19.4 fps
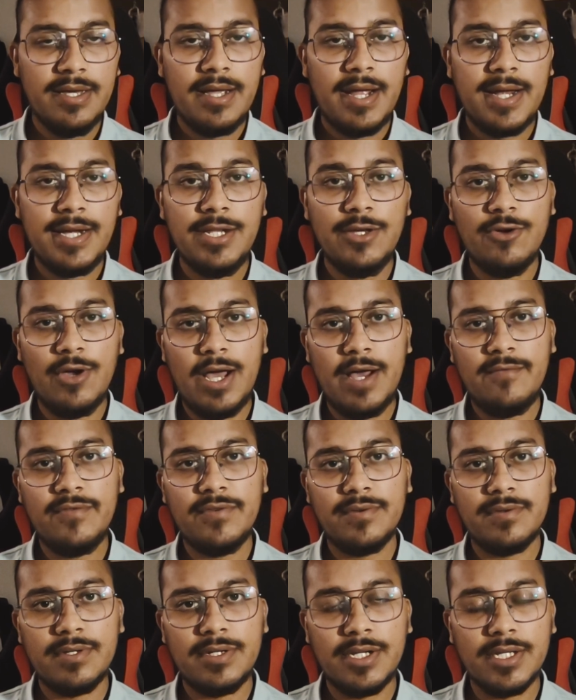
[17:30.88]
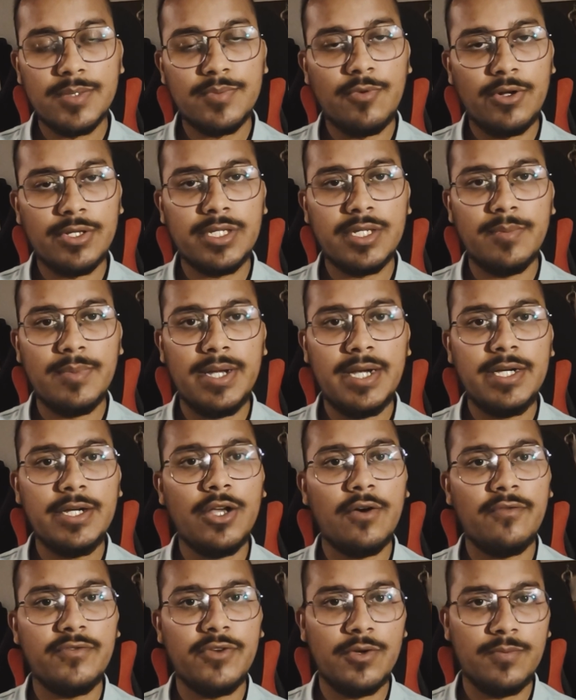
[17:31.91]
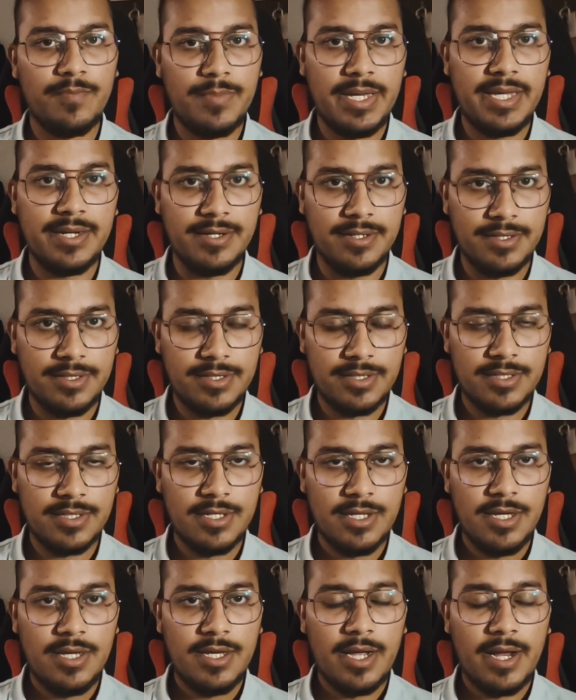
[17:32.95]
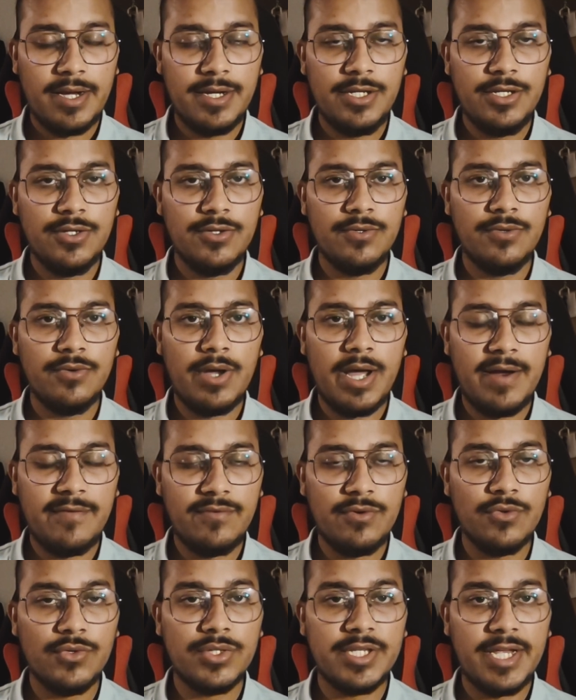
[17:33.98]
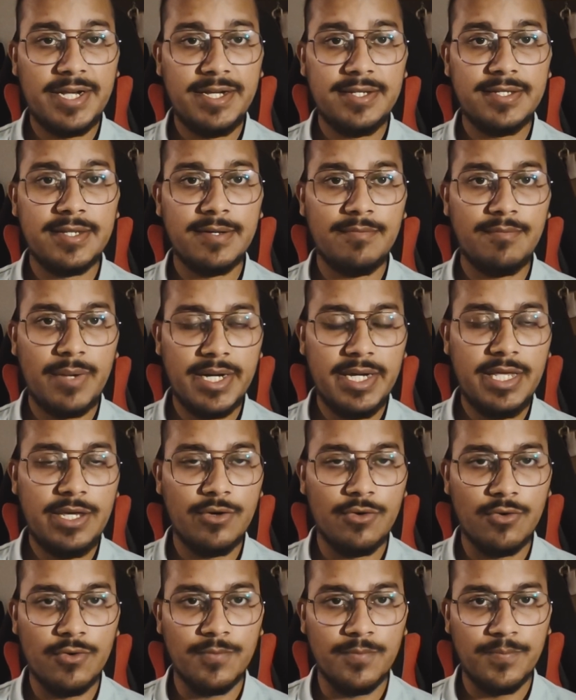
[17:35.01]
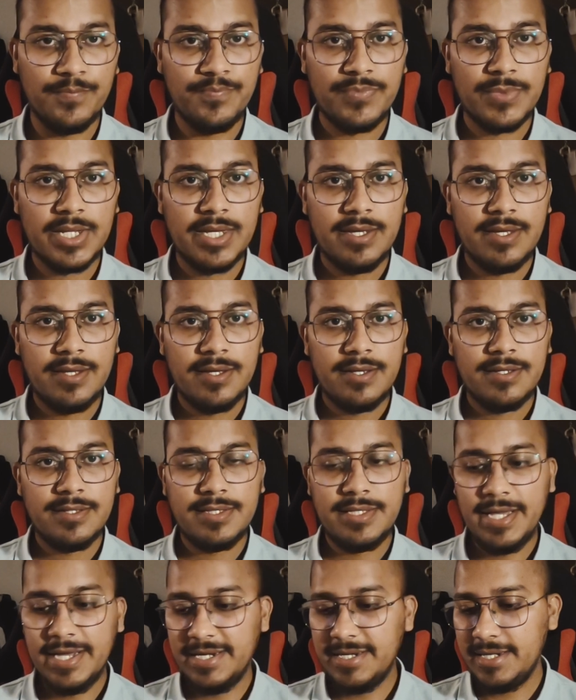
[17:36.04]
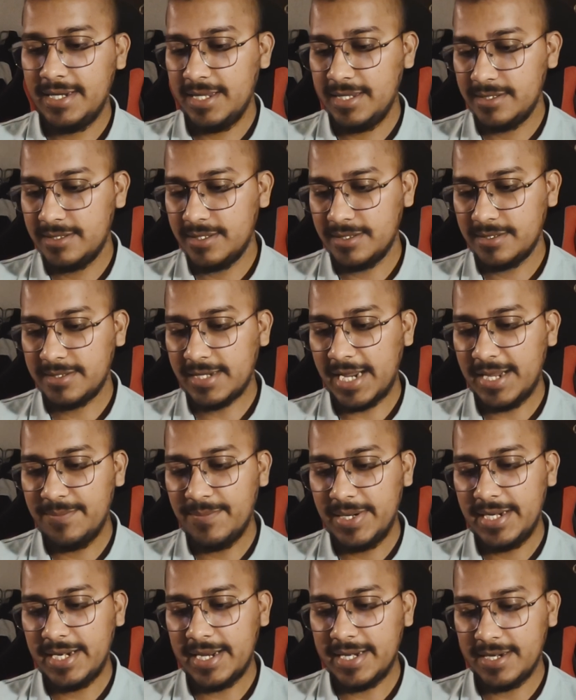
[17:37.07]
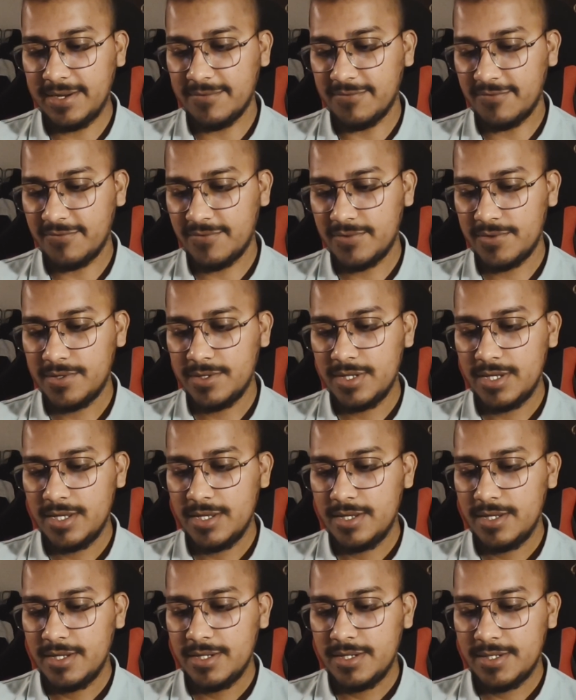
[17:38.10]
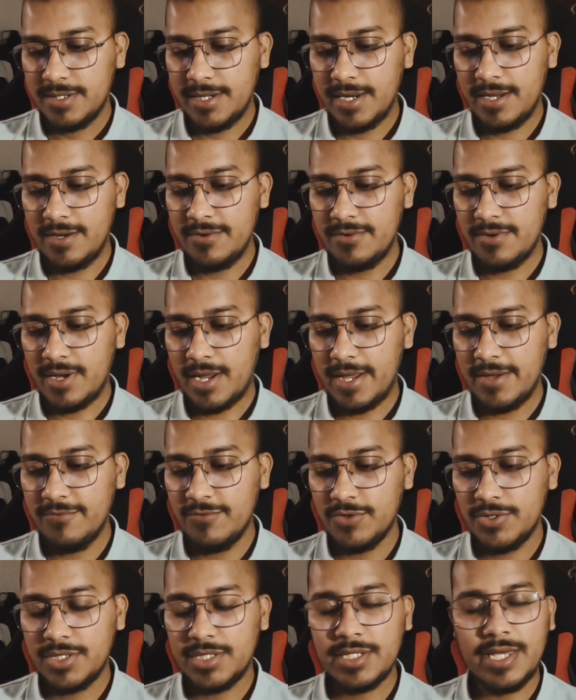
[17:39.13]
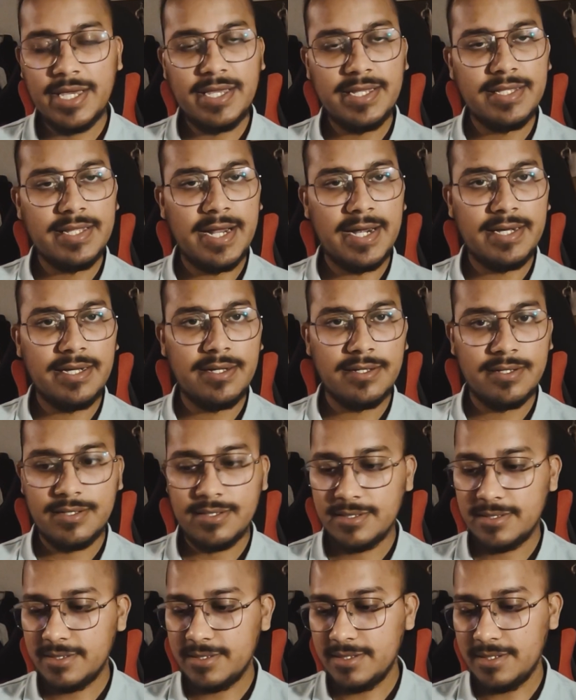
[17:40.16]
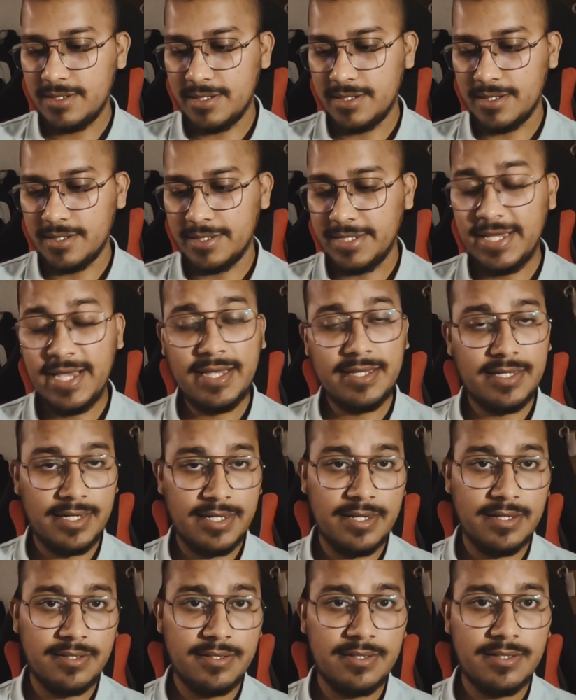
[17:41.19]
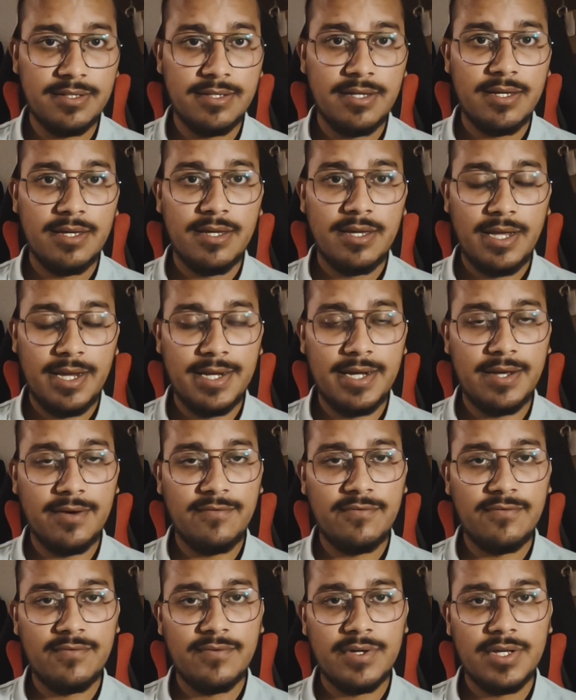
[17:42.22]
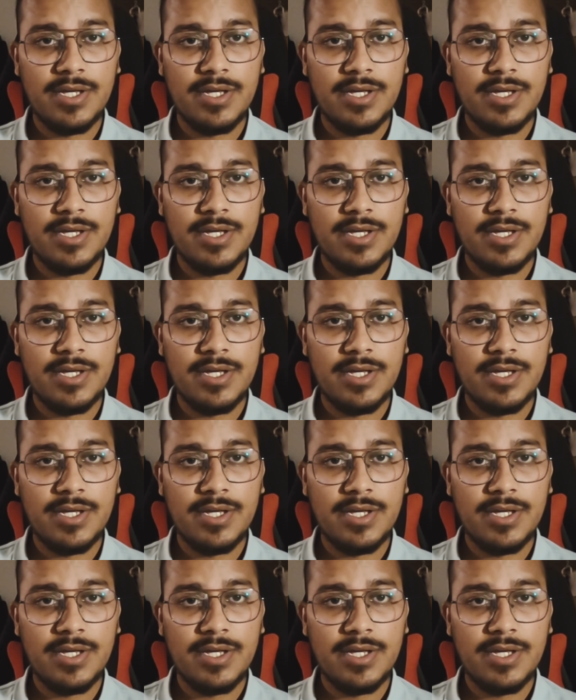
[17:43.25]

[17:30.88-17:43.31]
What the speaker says: and you have responsibility of your parents and you have to send some money home, then is the stipend enough? Now I would say that yes, it is enough.